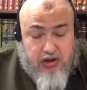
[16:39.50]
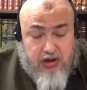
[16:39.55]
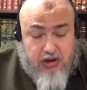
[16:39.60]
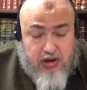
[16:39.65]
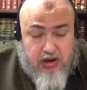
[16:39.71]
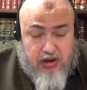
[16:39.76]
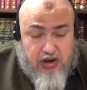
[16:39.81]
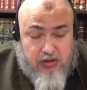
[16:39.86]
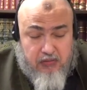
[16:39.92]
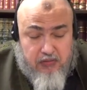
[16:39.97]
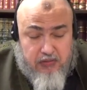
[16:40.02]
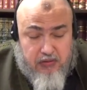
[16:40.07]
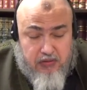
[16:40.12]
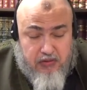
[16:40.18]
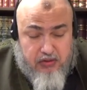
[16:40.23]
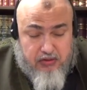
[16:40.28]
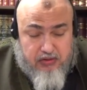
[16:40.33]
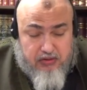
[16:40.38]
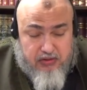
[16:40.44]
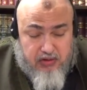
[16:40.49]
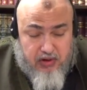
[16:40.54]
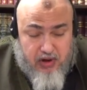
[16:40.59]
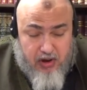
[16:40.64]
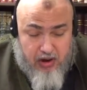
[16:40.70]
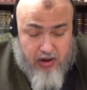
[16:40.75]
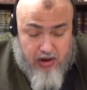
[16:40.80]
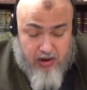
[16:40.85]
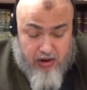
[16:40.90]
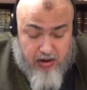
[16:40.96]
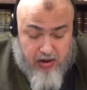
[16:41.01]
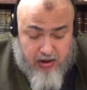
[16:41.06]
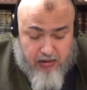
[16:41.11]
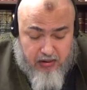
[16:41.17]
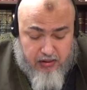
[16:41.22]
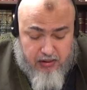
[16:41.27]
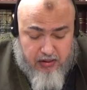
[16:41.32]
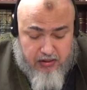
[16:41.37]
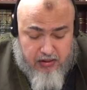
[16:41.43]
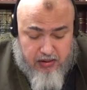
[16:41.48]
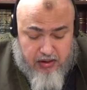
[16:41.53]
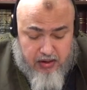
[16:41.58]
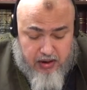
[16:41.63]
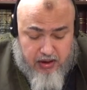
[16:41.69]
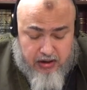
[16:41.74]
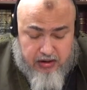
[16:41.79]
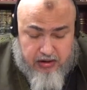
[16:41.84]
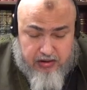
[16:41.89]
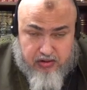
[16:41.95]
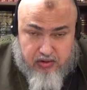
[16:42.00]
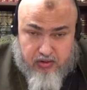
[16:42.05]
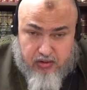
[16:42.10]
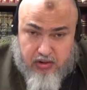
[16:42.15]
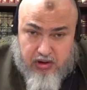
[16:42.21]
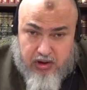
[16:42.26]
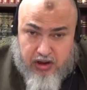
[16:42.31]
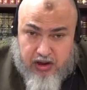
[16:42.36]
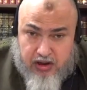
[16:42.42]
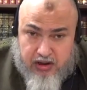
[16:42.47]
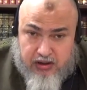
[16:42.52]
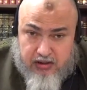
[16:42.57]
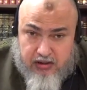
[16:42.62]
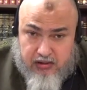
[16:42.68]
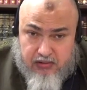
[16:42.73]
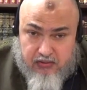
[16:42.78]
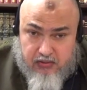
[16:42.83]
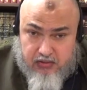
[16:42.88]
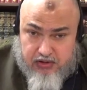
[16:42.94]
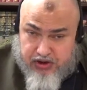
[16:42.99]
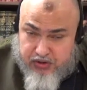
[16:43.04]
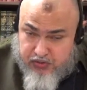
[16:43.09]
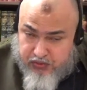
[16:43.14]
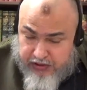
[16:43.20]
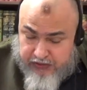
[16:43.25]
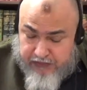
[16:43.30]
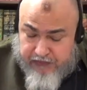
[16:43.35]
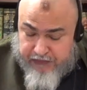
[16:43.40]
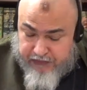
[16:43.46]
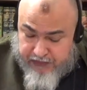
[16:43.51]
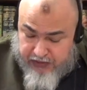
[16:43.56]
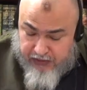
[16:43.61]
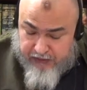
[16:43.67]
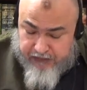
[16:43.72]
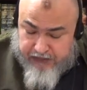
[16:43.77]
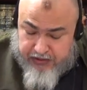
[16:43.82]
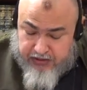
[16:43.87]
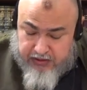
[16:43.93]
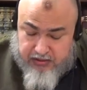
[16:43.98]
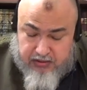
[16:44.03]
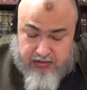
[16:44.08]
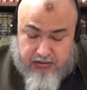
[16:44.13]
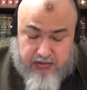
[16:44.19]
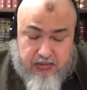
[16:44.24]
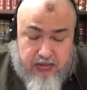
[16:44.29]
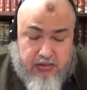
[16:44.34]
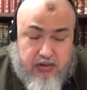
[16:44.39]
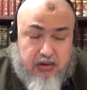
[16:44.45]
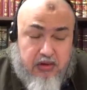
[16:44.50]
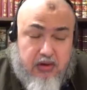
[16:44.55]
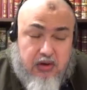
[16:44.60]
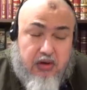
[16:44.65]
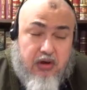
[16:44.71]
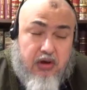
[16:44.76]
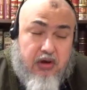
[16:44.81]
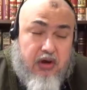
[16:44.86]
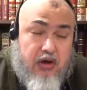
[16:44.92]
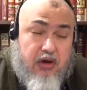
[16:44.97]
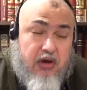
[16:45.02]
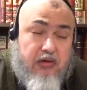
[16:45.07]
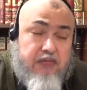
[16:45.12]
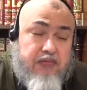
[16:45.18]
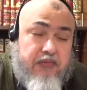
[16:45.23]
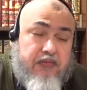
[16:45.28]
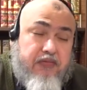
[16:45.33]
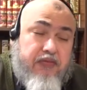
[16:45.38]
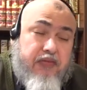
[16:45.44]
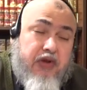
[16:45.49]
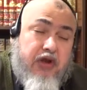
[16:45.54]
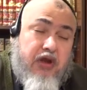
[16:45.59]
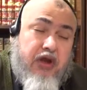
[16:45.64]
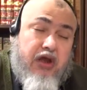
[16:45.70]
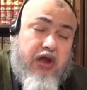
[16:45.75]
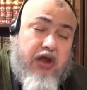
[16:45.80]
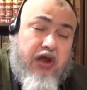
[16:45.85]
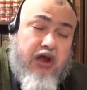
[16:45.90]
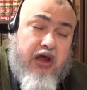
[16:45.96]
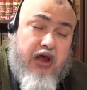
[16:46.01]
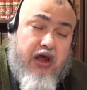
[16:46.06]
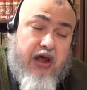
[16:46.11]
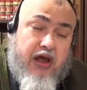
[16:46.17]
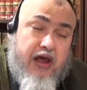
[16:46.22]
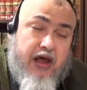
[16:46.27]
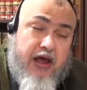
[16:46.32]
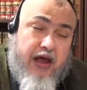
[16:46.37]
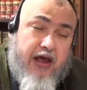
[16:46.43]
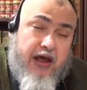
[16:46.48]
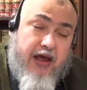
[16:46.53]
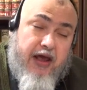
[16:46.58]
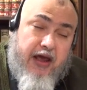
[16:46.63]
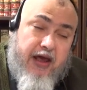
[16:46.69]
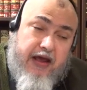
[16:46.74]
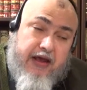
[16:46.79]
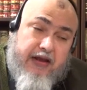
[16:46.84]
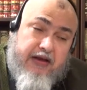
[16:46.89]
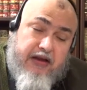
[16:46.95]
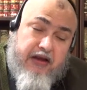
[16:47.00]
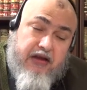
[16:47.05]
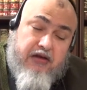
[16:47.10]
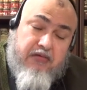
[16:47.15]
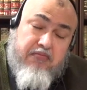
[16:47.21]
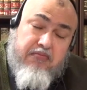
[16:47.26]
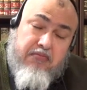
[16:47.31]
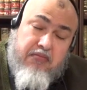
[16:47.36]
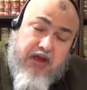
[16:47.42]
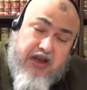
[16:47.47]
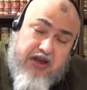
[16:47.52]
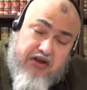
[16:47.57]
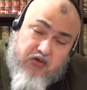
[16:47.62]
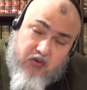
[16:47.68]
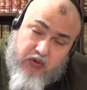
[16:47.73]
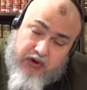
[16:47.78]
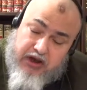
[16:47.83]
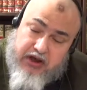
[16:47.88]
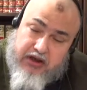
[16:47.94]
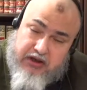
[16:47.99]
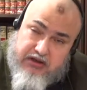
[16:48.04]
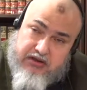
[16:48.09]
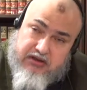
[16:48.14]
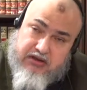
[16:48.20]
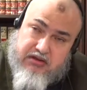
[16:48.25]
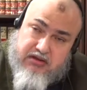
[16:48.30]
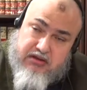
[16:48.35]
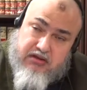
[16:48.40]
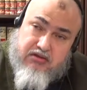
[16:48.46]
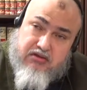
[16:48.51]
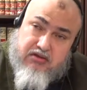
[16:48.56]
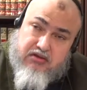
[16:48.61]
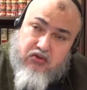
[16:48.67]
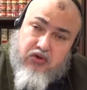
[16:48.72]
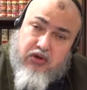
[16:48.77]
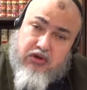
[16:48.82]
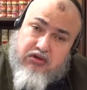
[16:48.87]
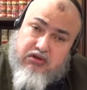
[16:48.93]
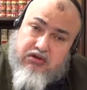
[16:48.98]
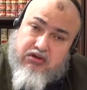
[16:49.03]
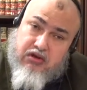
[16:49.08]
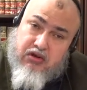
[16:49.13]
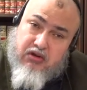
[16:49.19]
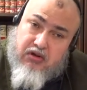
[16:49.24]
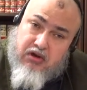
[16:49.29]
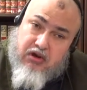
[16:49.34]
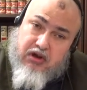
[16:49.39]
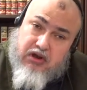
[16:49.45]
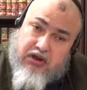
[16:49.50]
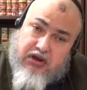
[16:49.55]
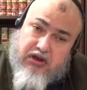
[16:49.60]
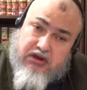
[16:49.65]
a Taha and a Dukhan, which we've covered. And in many ways, Surah Al-Shu'ara